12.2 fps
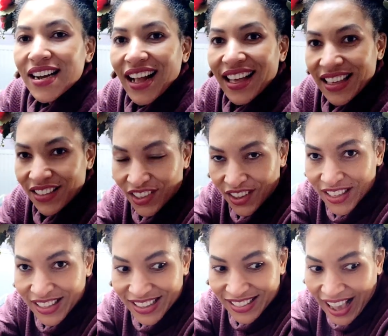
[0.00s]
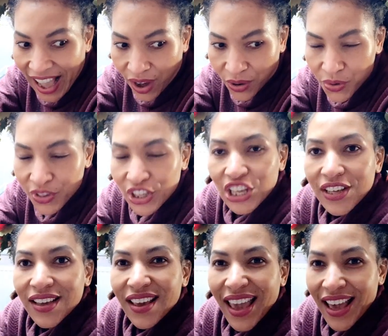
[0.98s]
and then turning it out.
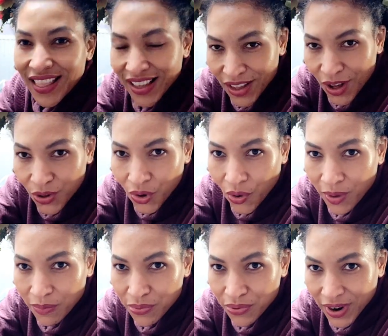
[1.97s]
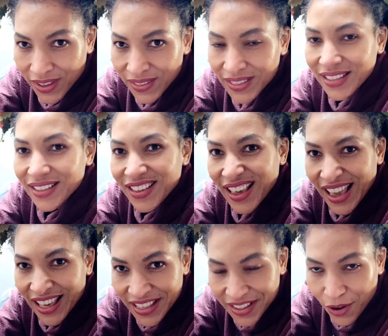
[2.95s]
And then I'll go and press
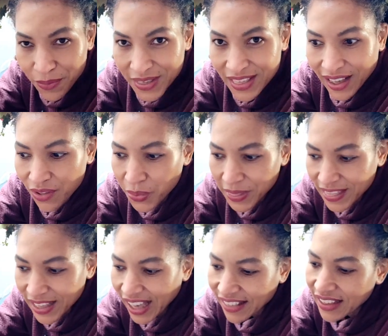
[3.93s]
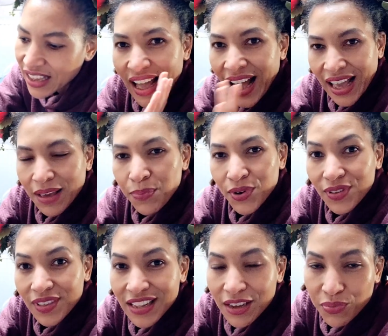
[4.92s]
and then I'll be done with that. I
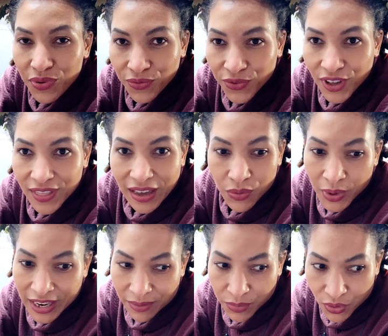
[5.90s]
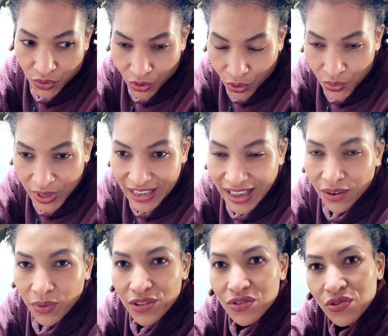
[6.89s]
personally prefer that when I'm sewing, I
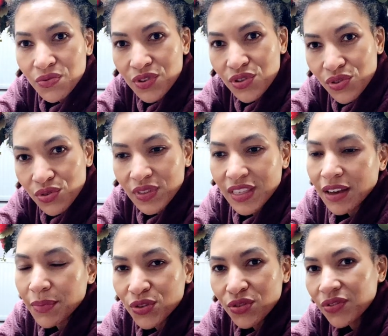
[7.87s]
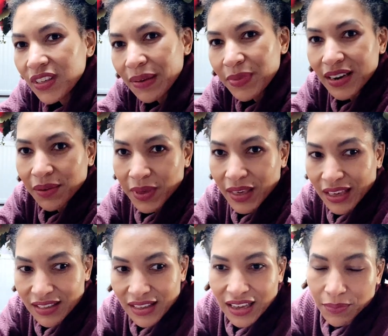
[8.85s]
want to reduce the amount of time that I'm
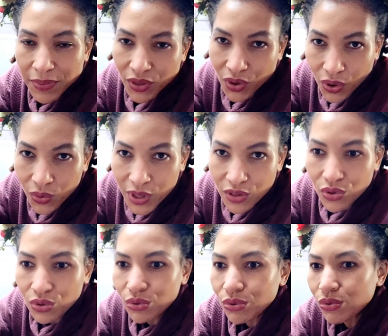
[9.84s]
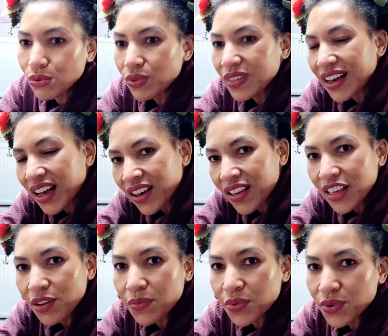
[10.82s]
getting up and going to the
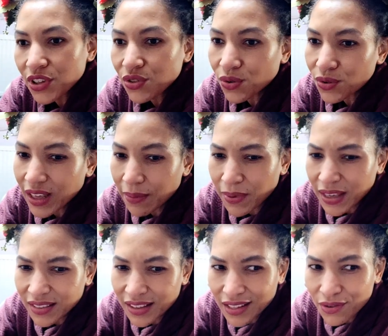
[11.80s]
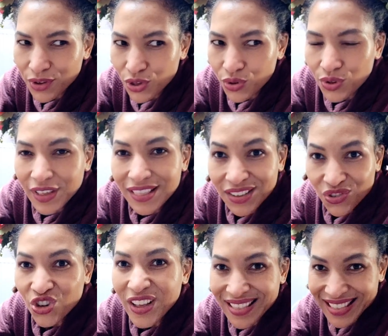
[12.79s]
ironing board and all that, basically reducing the
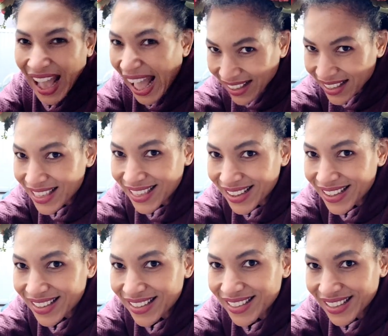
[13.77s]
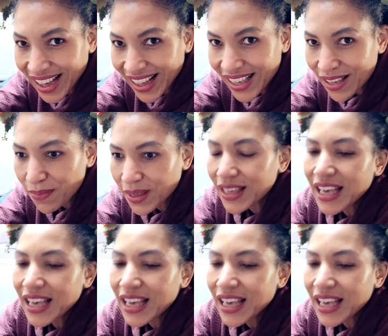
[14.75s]
transaction time.